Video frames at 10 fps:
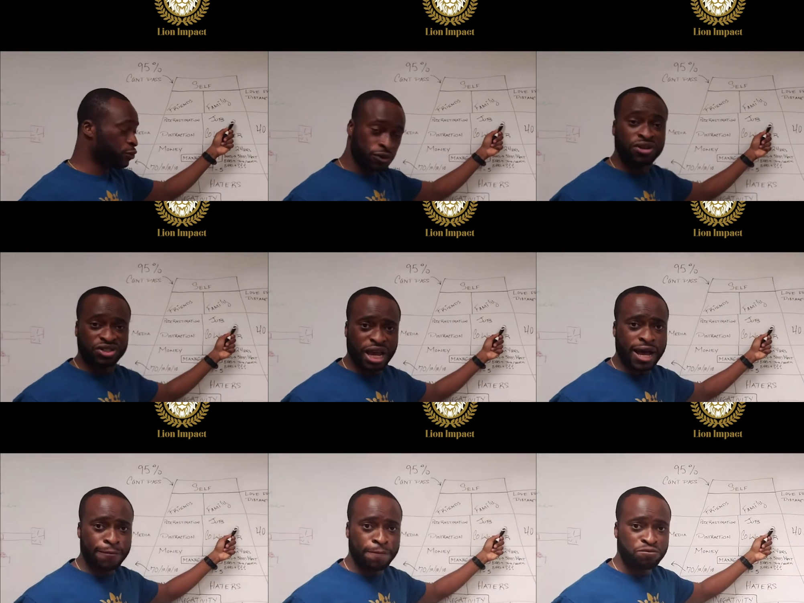do your
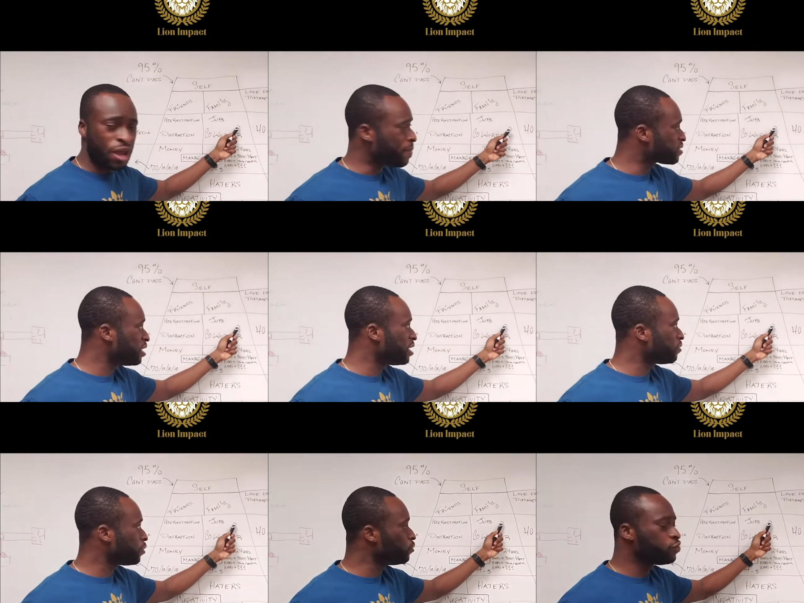job. I'm not saying
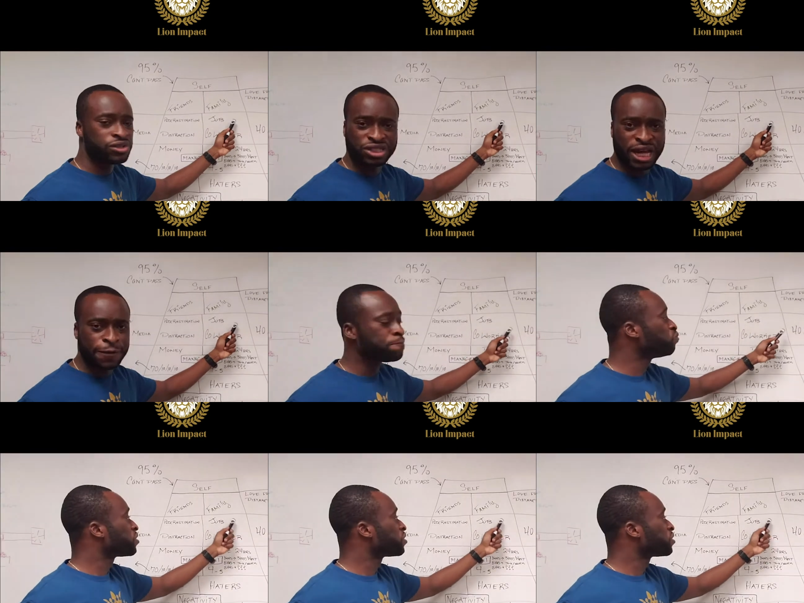don't do your job,